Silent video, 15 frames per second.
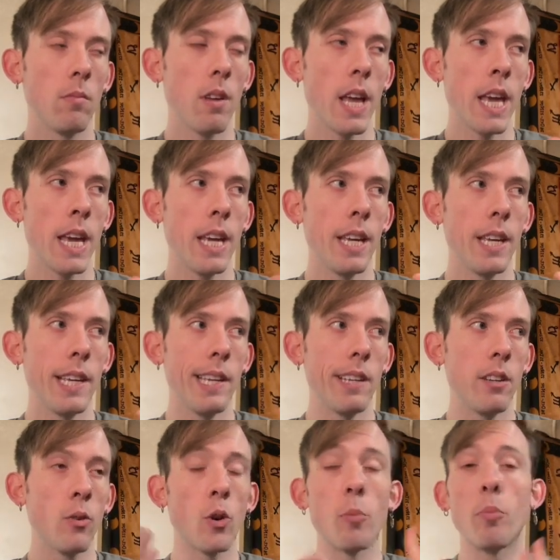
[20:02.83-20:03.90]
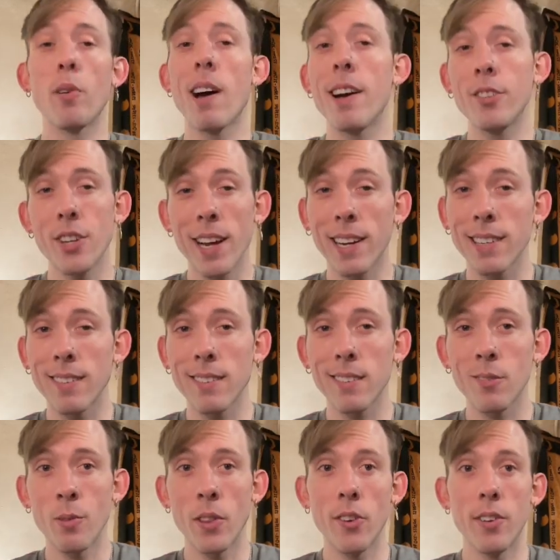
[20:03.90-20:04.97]
a group project,
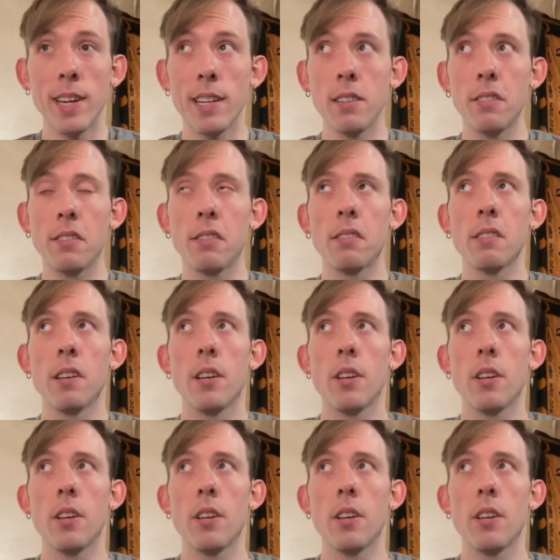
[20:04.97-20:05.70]
whether it's,